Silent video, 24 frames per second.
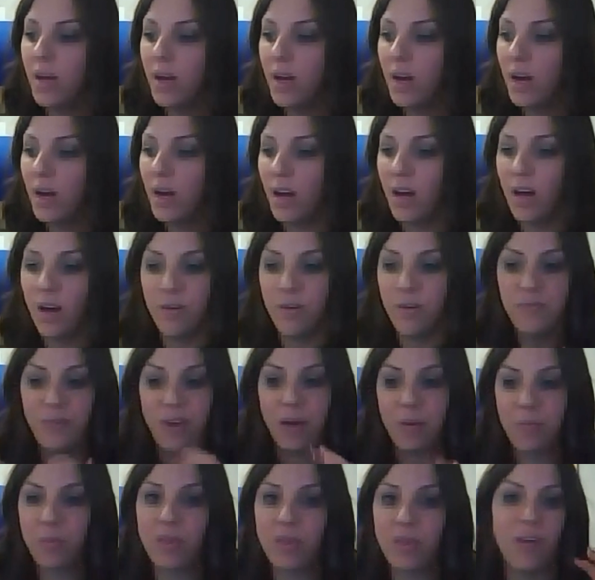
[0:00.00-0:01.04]
a
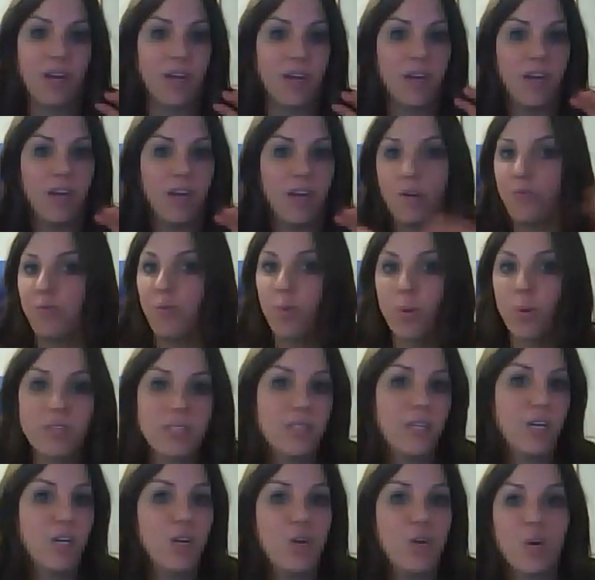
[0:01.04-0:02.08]
family that can afford to
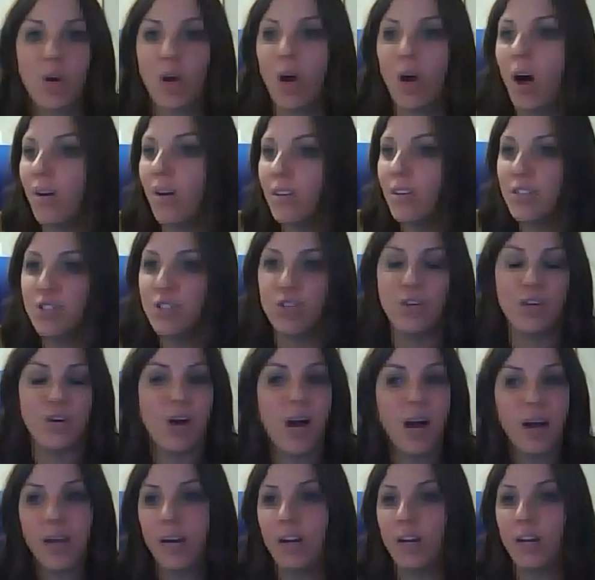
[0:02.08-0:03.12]
send you to college and you're
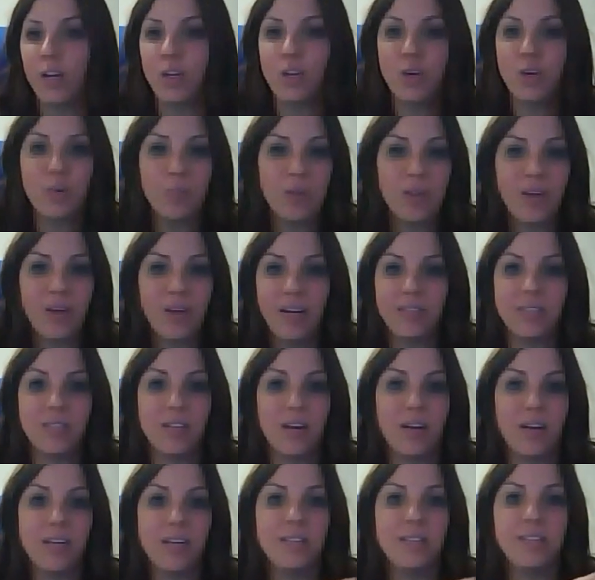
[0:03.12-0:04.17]
not going to accumulate a
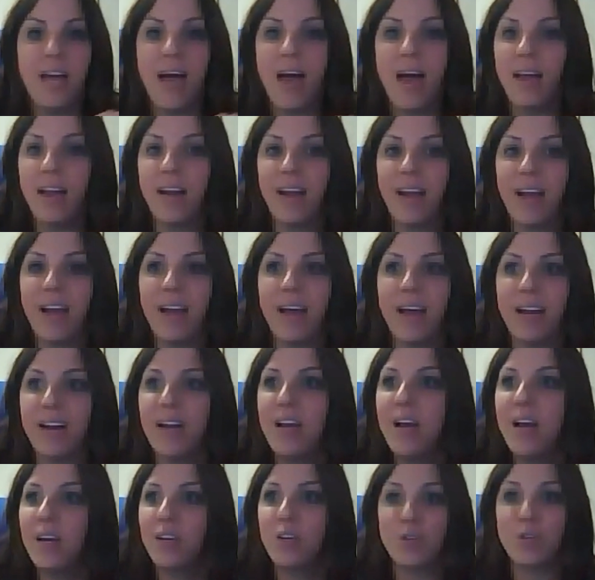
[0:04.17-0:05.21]
ton of debt and
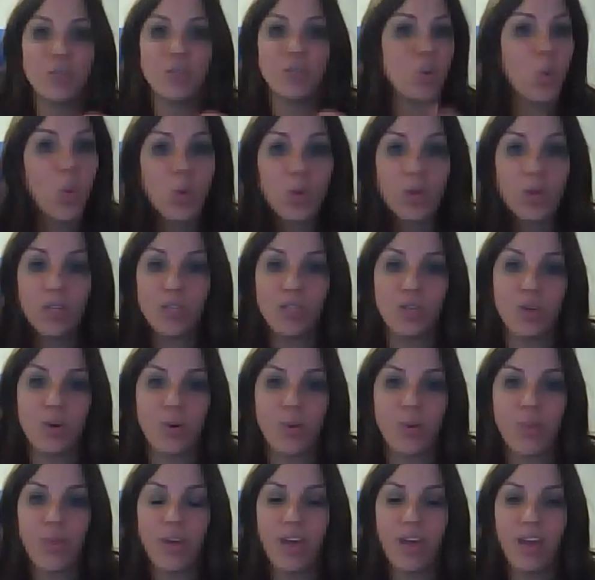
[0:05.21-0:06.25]
school is
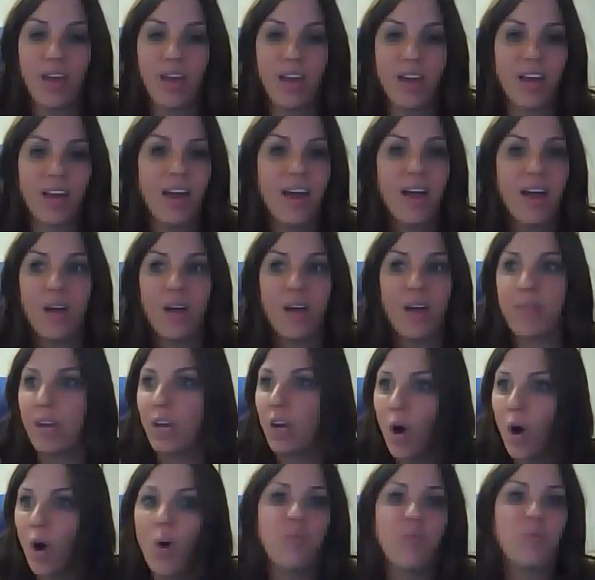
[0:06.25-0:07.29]
your thing, then
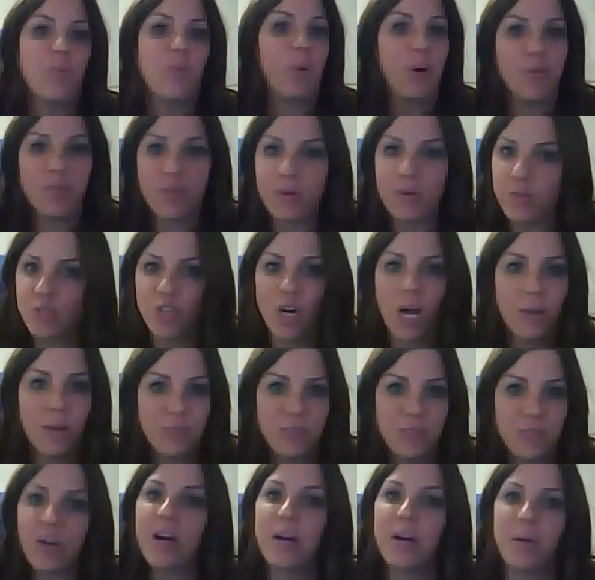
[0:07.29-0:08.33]
go for it. Those
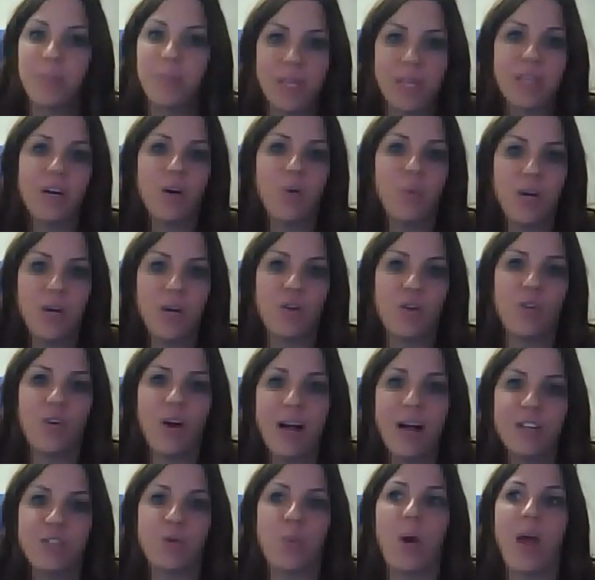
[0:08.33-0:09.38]
jobs are going to be there when you
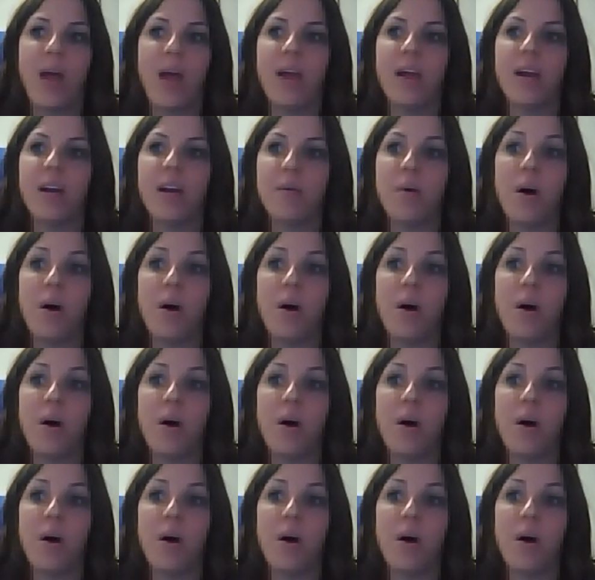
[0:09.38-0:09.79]
graduate.